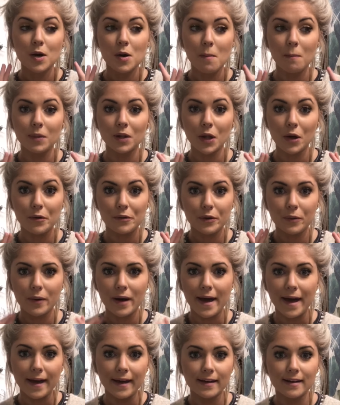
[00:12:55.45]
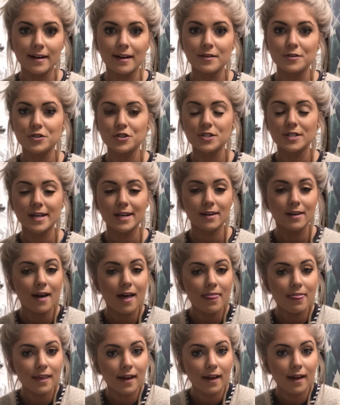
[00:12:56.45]
blown away, and I was just like,
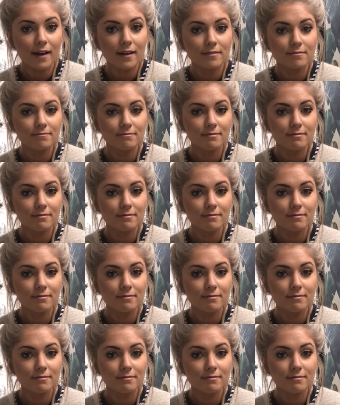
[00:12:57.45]
nothing.